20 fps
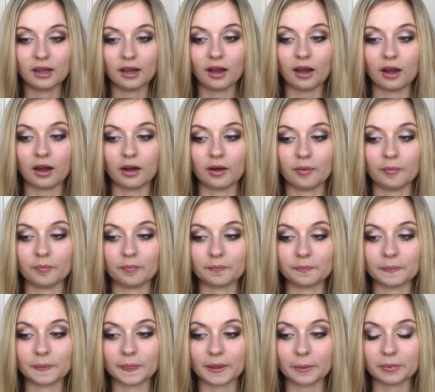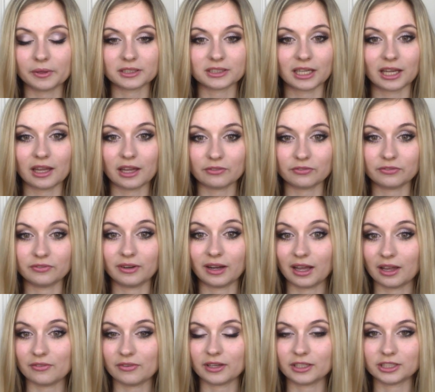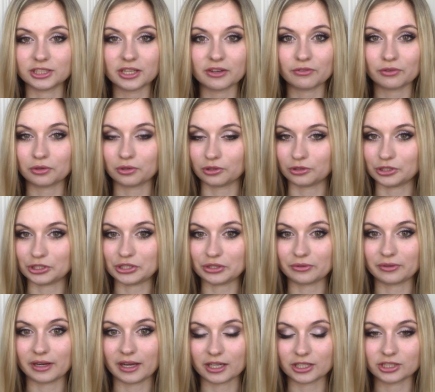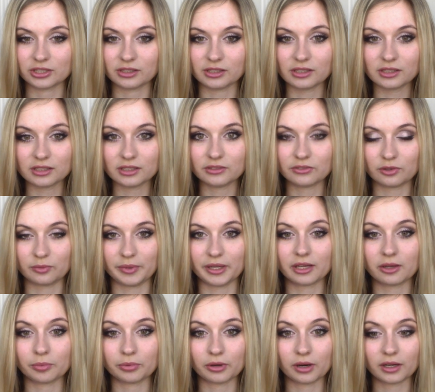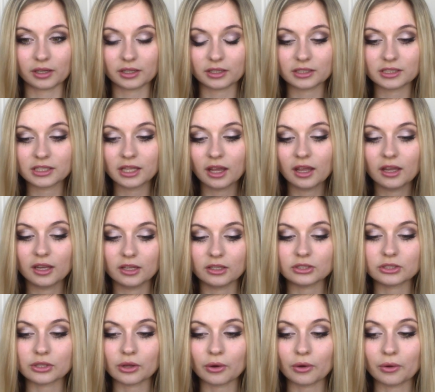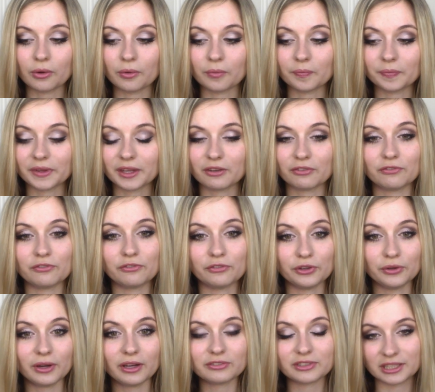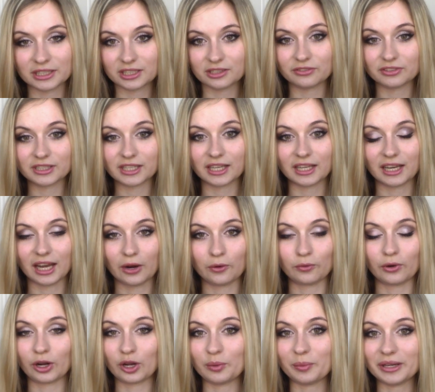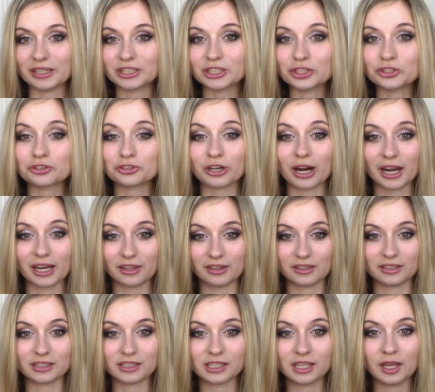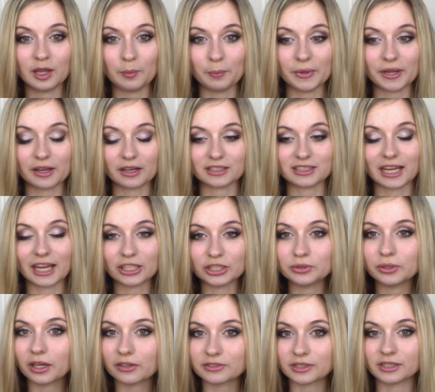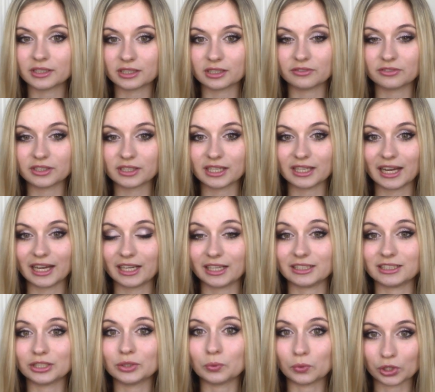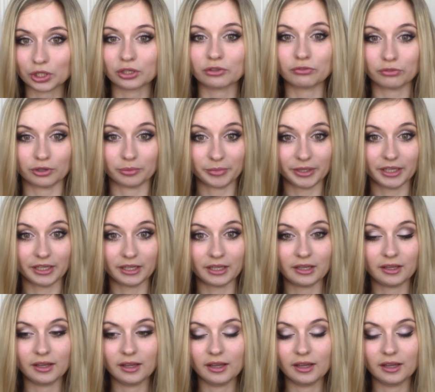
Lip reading: because I've had several allergic reactions to different makeup products. So if you have sensitive skin, I would recommend to try this because I do have sensitive skin and it did work for me.